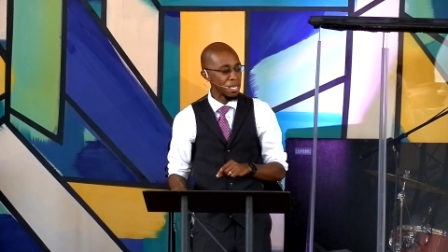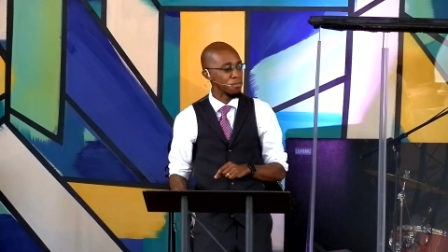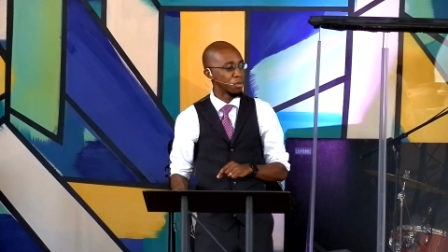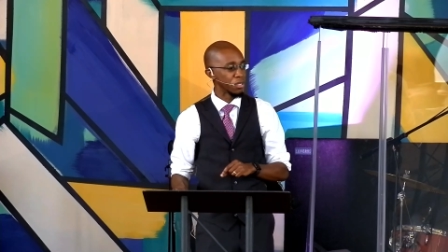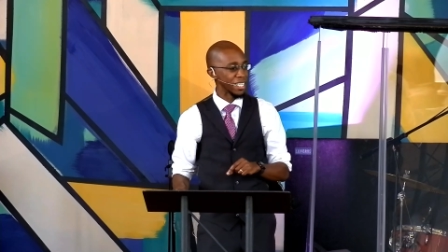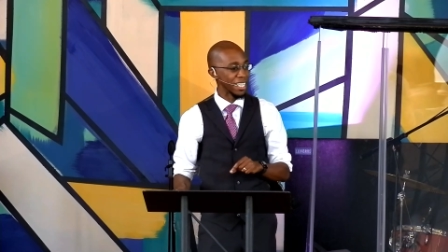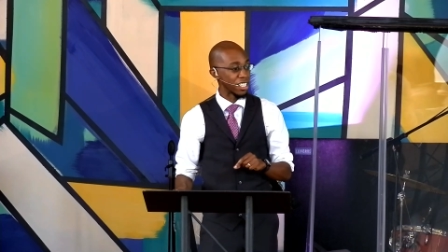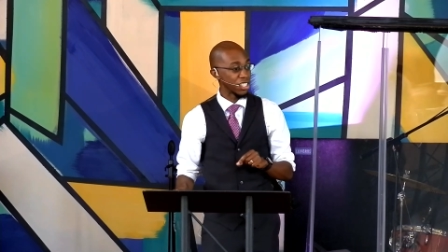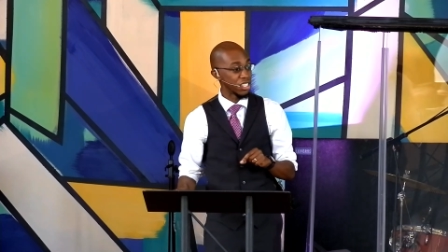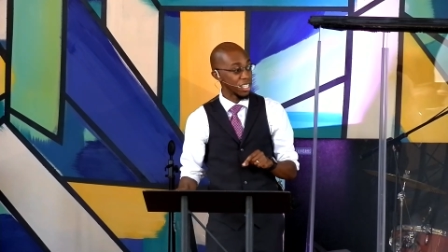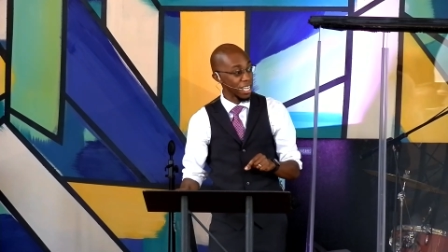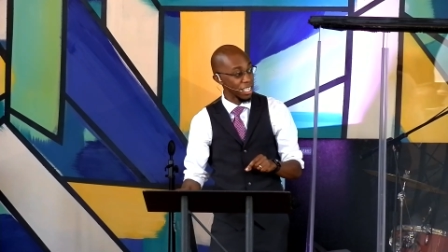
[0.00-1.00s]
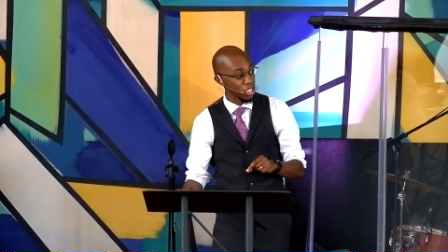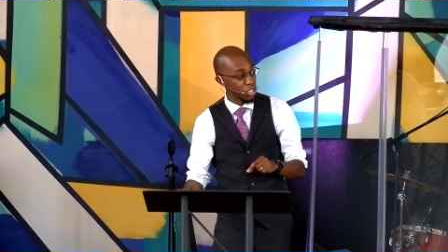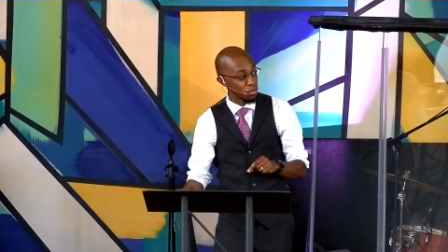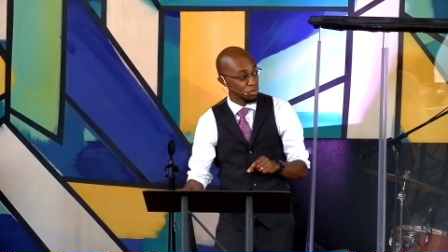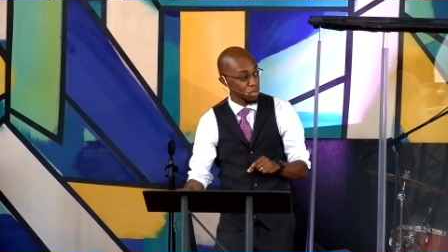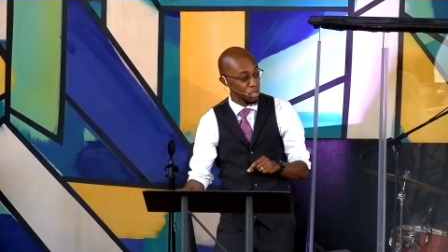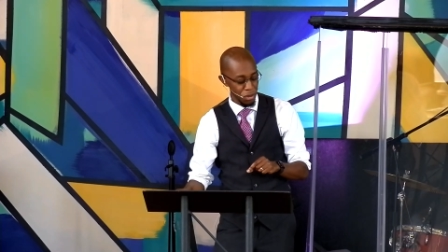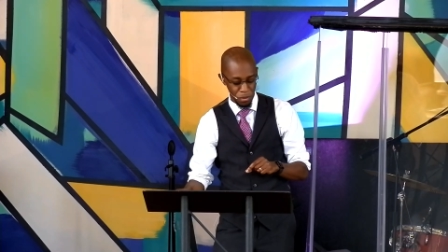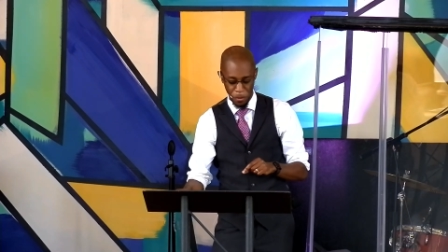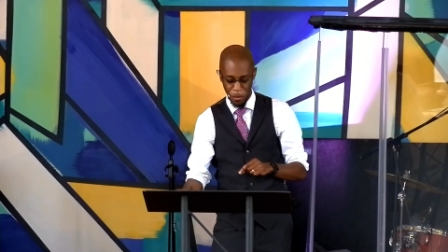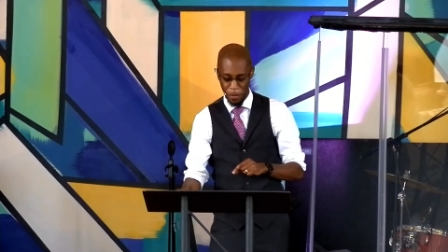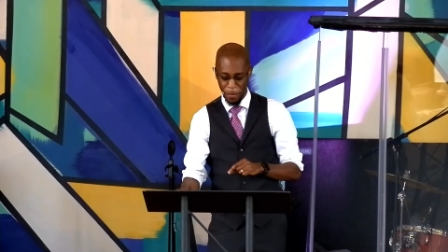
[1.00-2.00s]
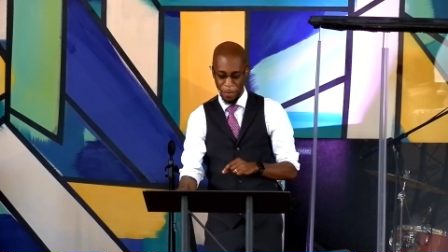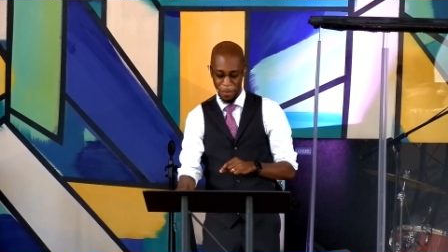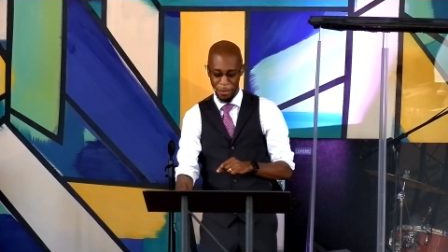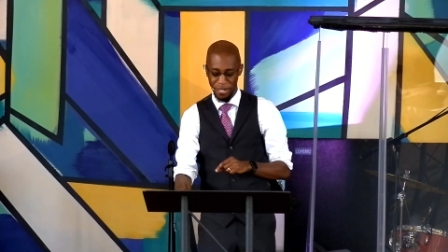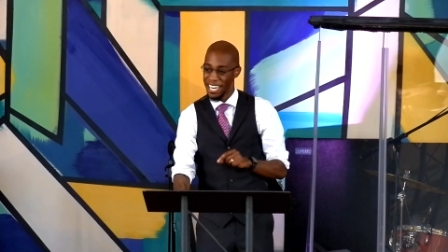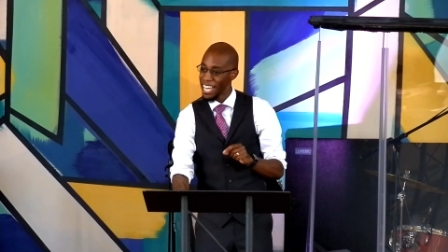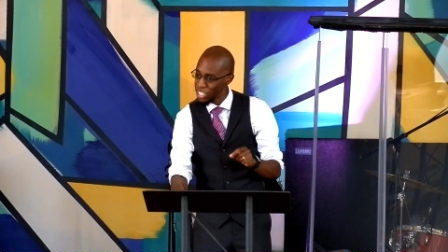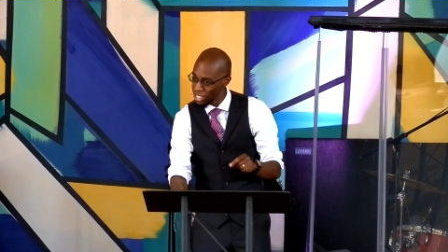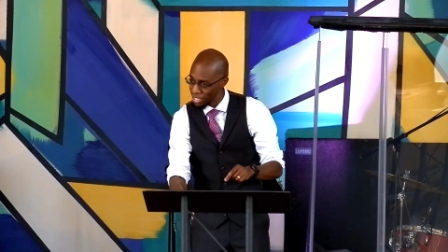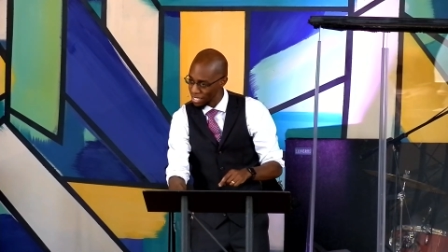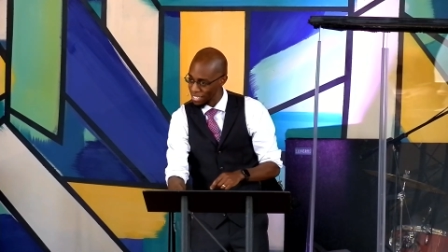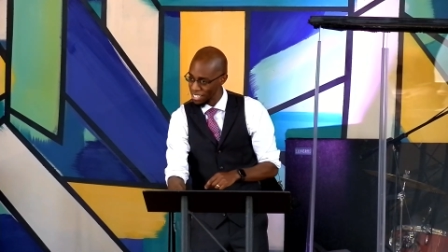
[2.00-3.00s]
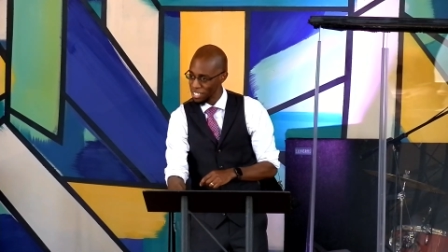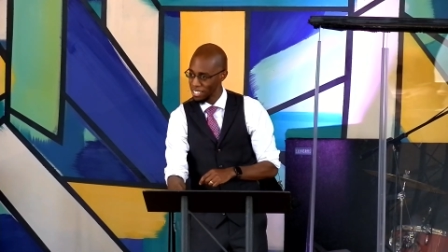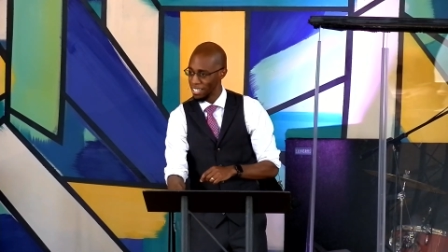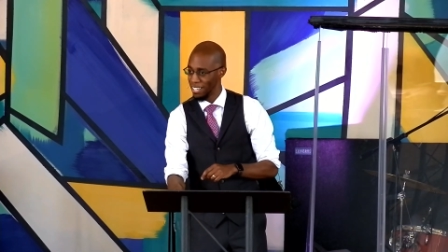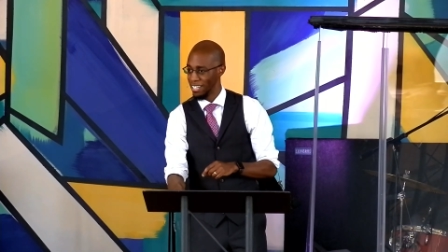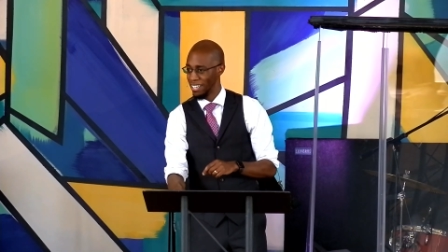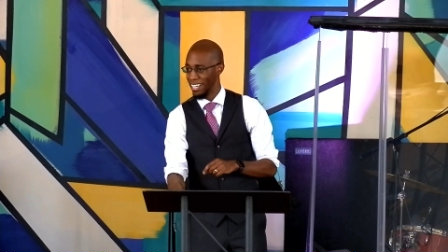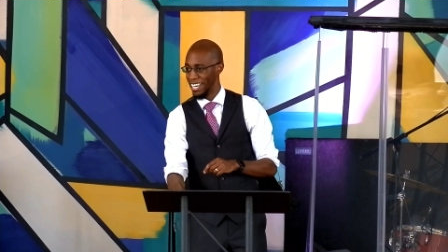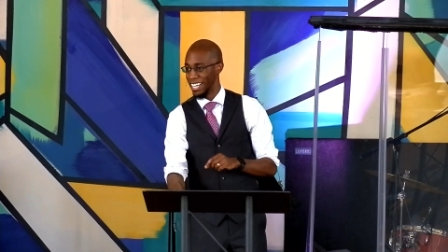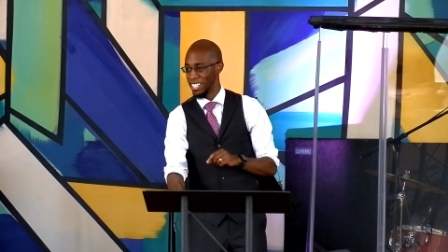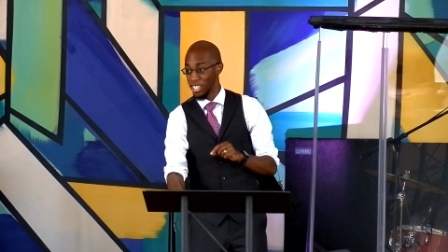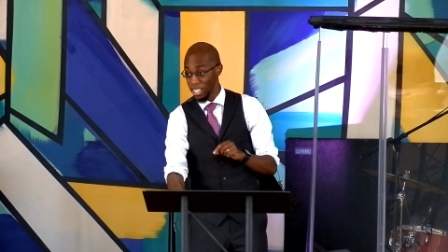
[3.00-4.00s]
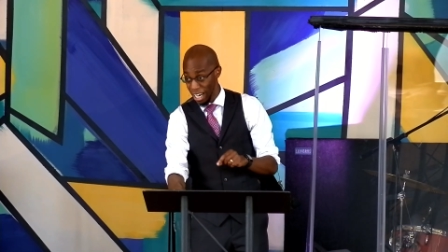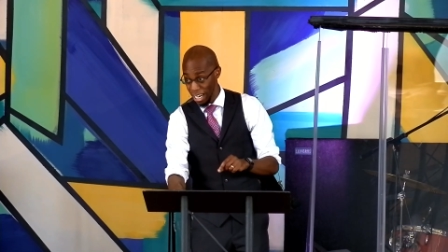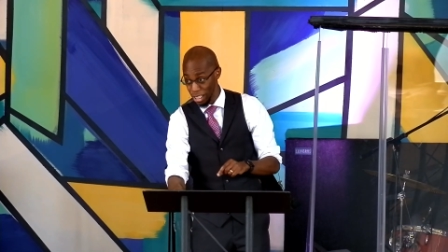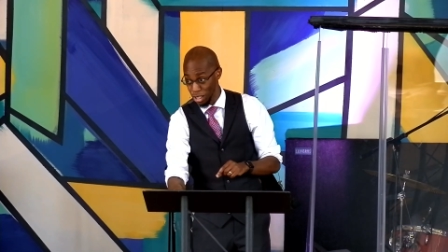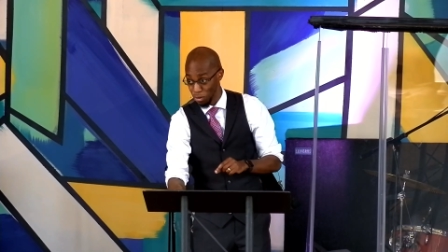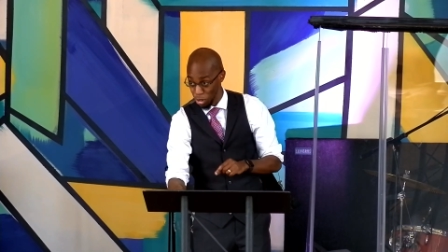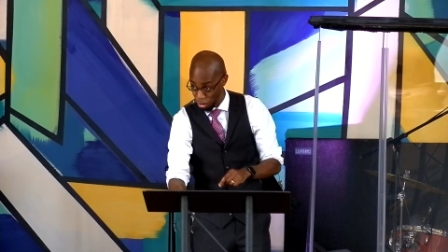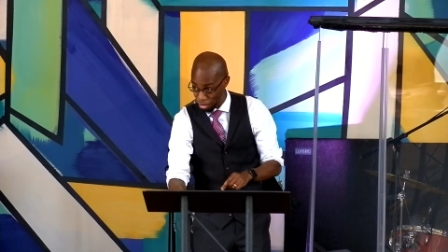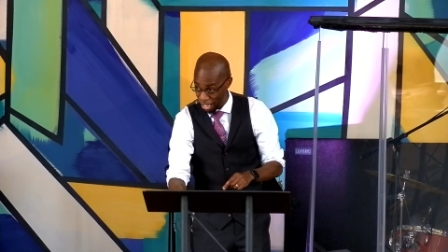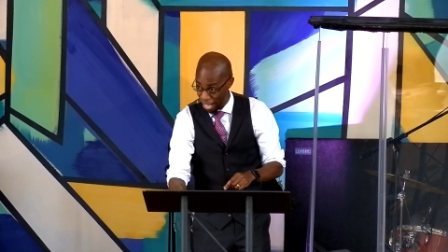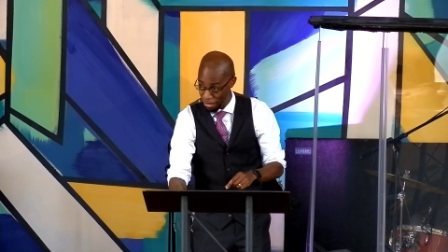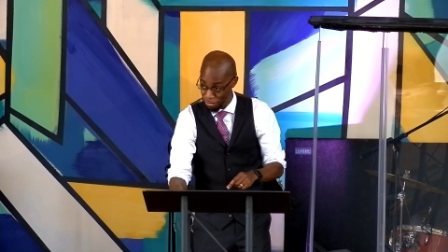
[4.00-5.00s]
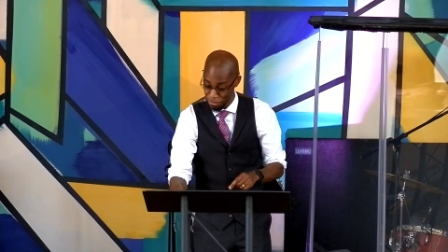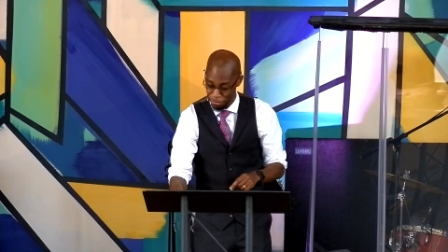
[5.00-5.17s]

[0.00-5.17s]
people in exchange for you, nations in exchange for your life.